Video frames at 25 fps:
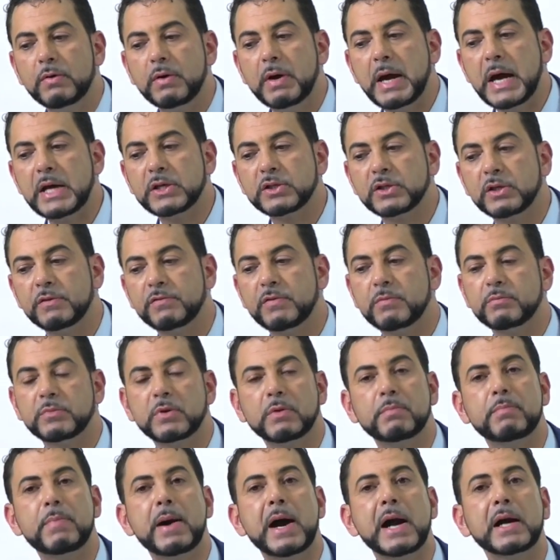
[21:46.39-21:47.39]
actually from your
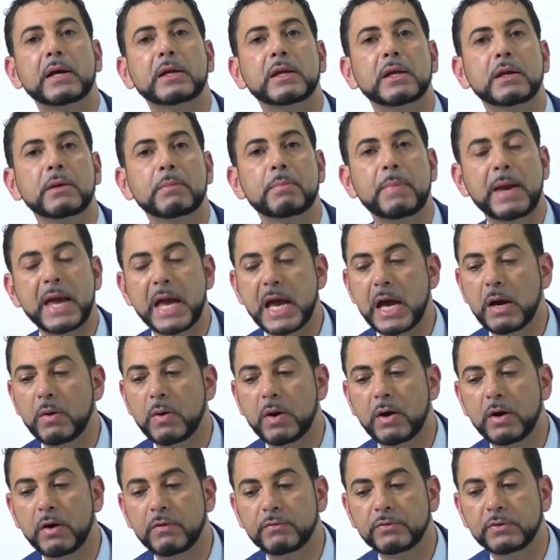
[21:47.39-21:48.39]
bargaining
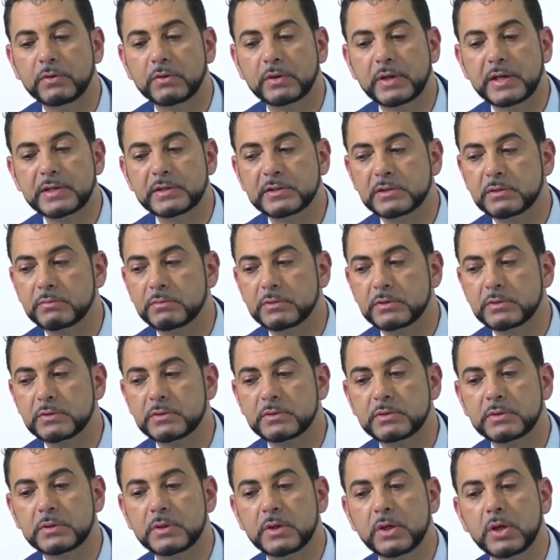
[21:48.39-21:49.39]
power of your
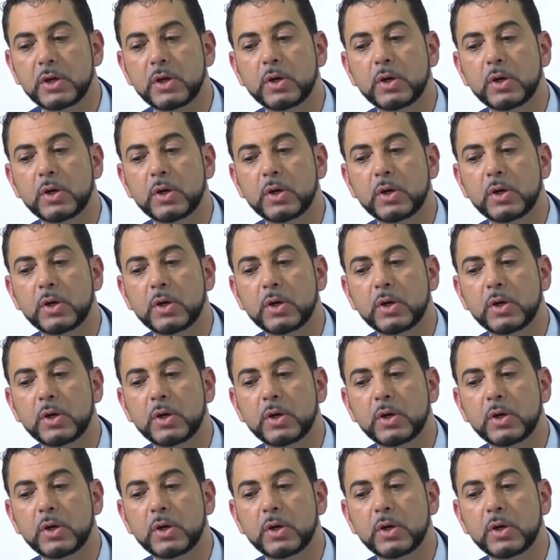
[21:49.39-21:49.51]
customers,